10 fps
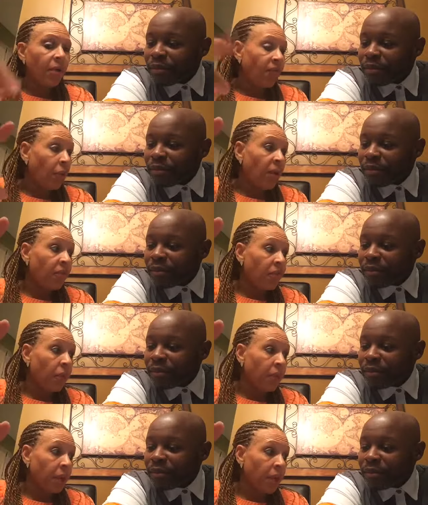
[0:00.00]

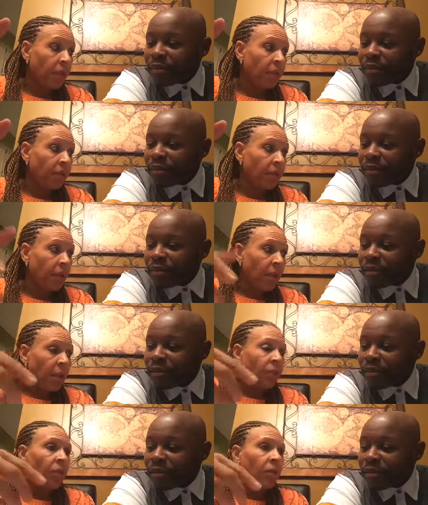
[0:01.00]
Speaker 1: 44 years.
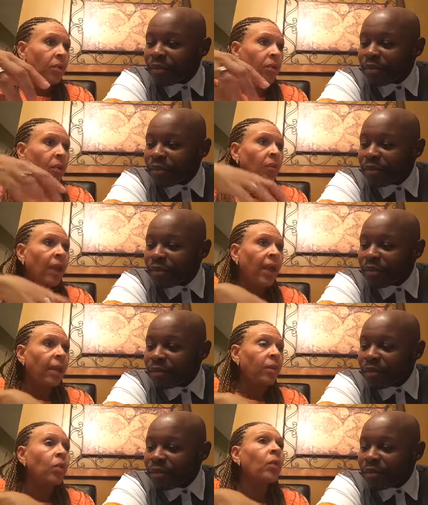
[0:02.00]
So you
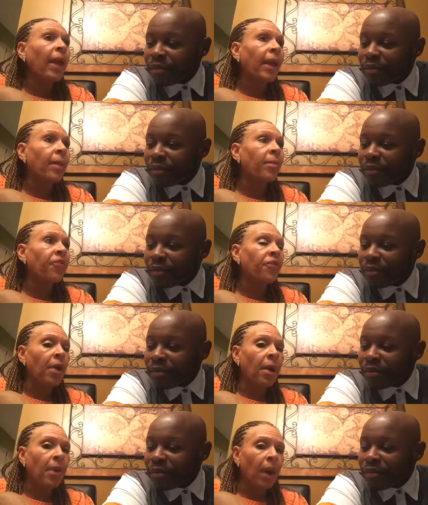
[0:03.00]
came you came
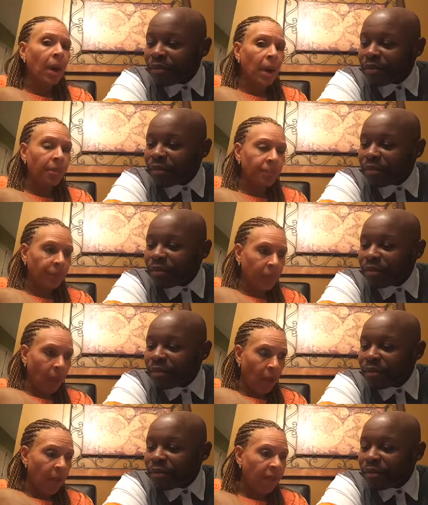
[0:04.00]
from um,
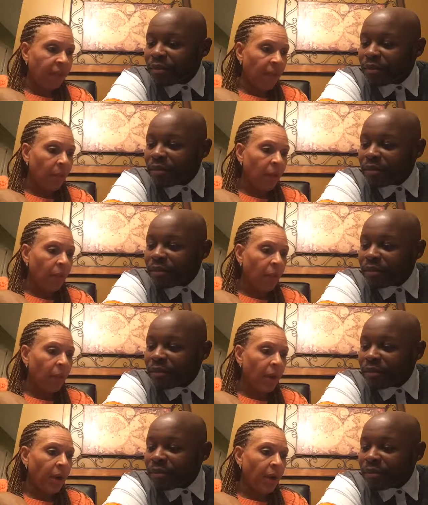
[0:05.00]
a family
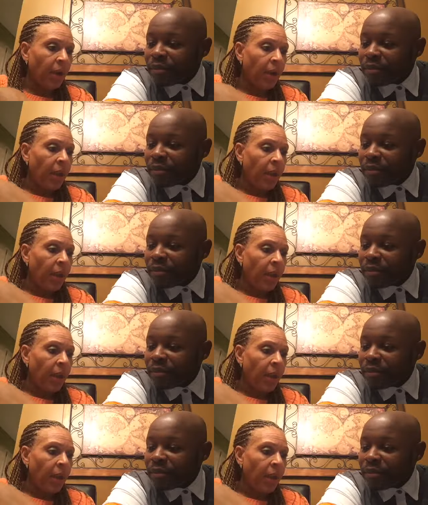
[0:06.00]
where